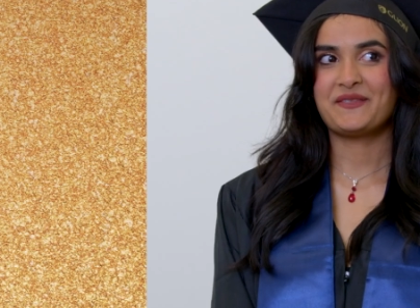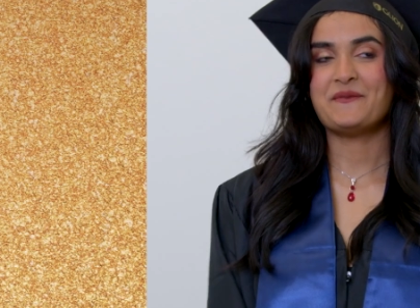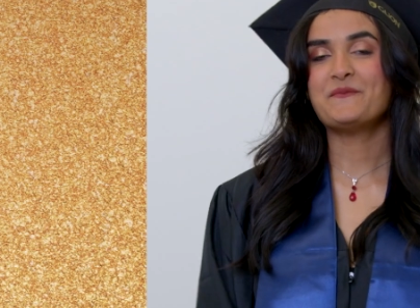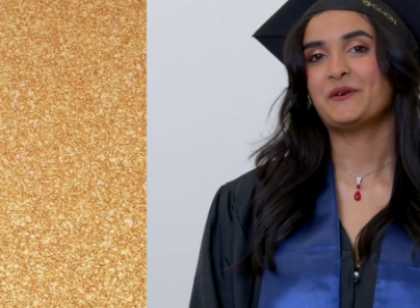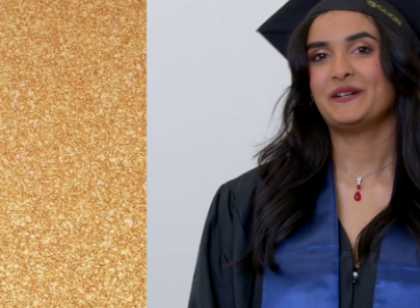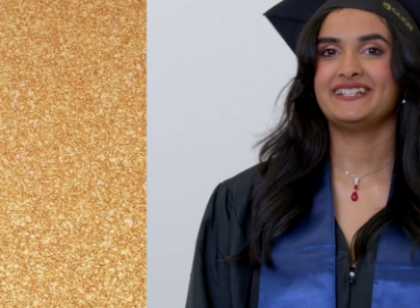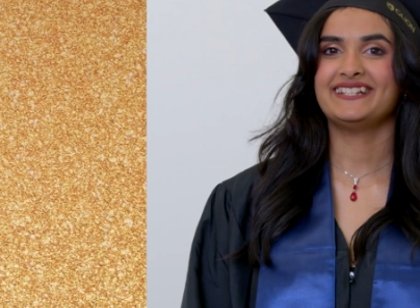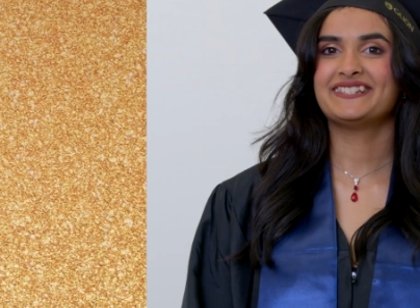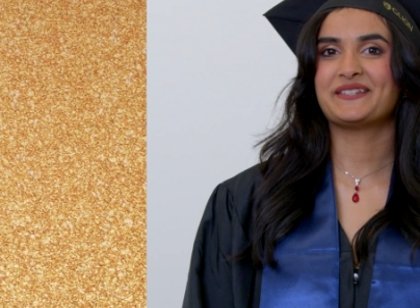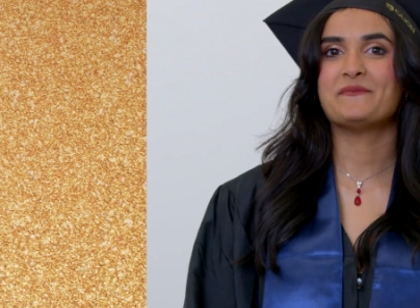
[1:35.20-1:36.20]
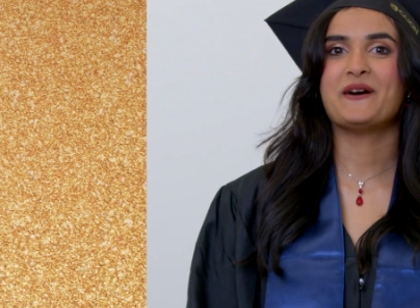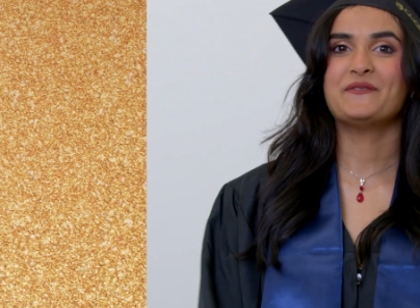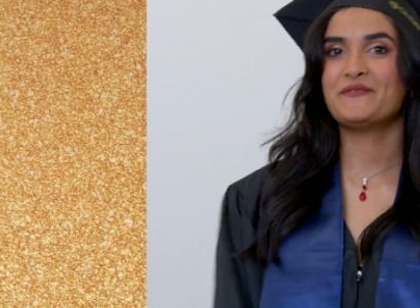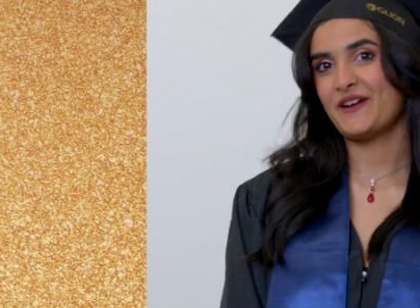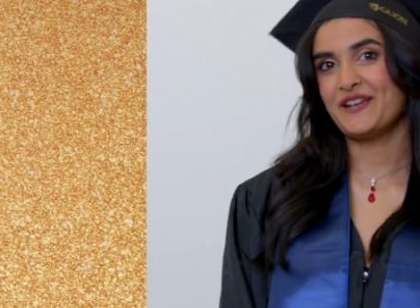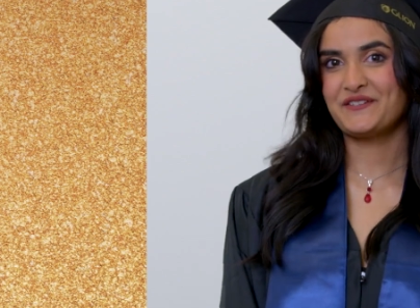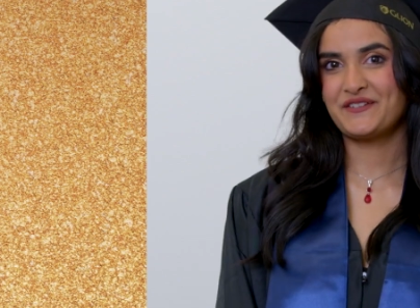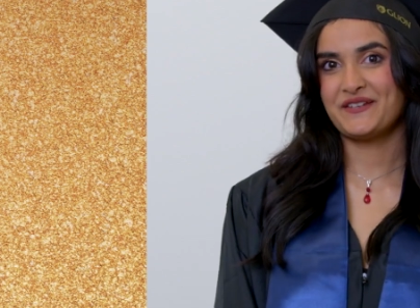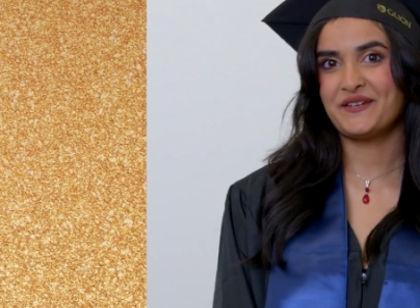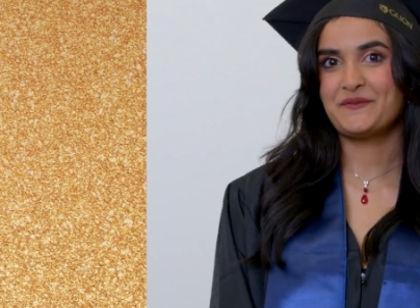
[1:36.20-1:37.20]
The importance about
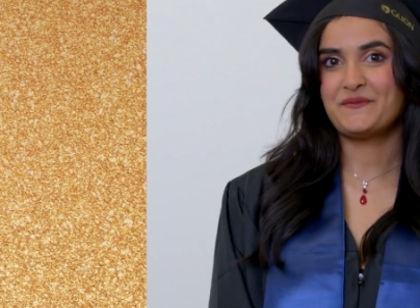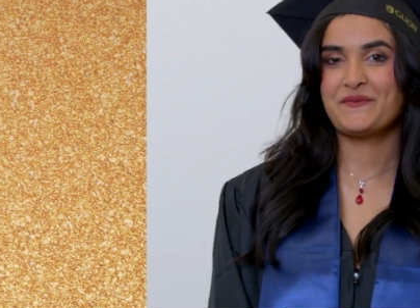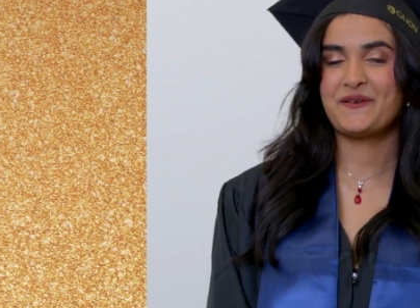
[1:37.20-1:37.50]
friendship